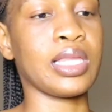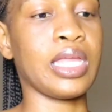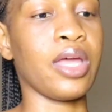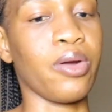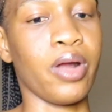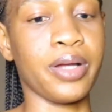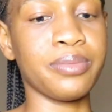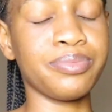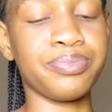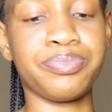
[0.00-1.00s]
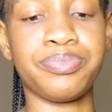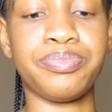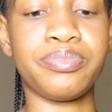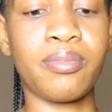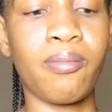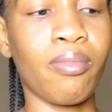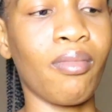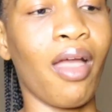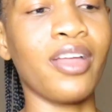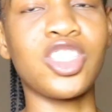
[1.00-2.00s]
clearer,
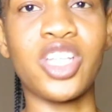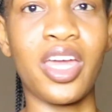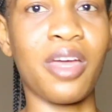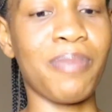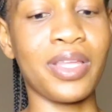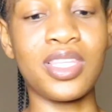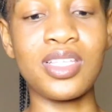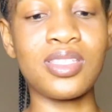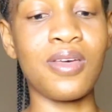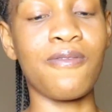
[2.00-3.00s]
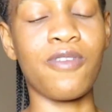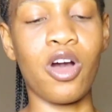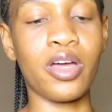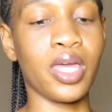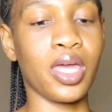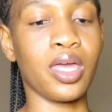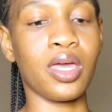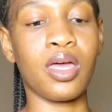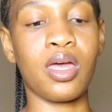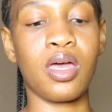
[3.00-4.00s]
Jay, but this vlogging